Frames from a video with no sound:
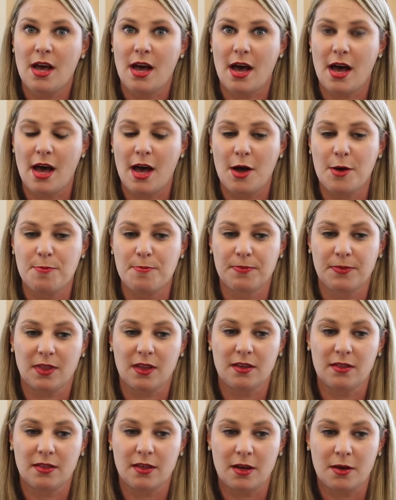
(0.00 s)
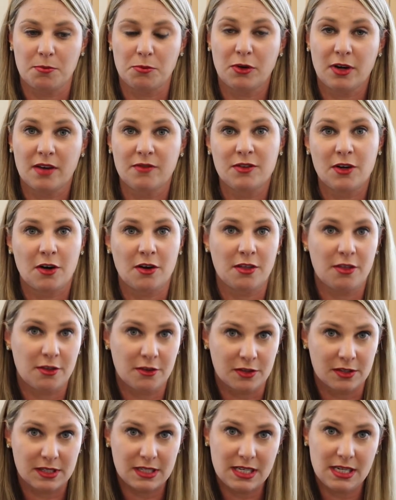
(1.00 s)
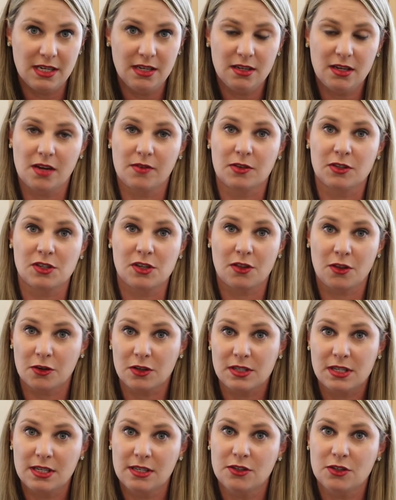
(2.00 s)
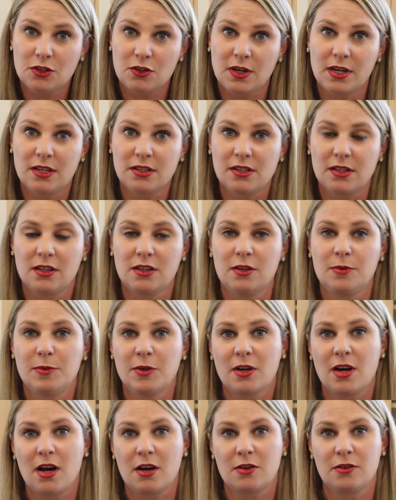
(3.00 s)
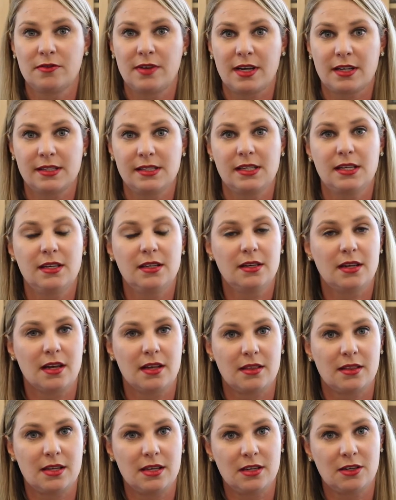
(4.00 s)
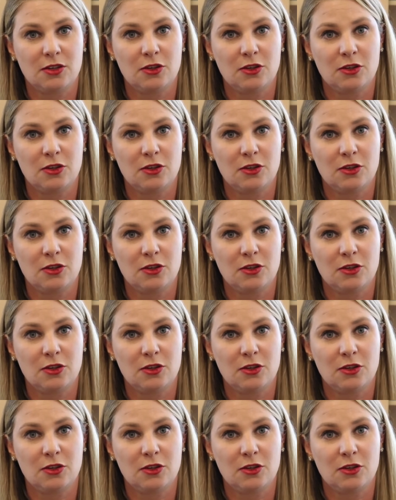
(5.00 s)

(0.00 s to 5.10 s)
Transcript: Um, the Prevnar 13 covers 13 strains of the pneumococcal vaccine and the